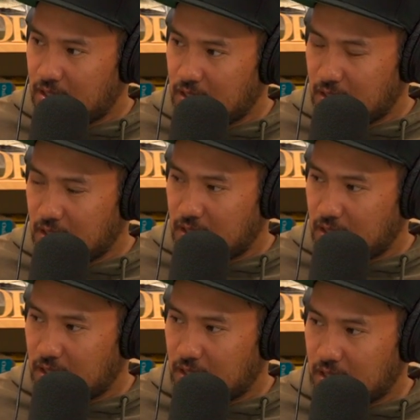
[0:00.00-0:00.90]

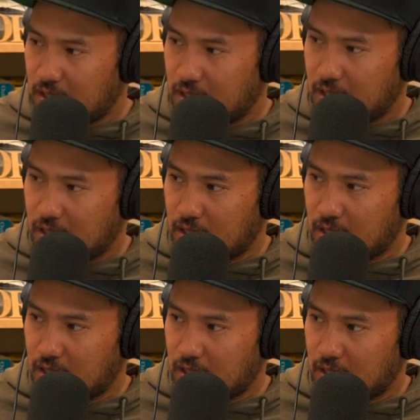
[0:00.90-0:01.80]

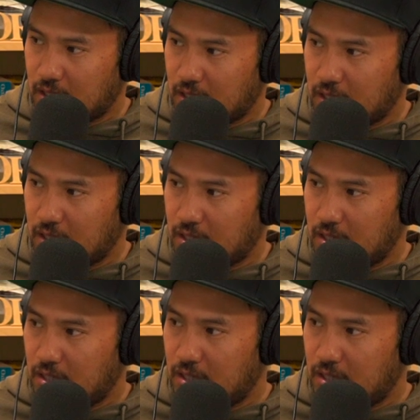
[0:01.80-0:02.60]
No words are spoken by the person on screen.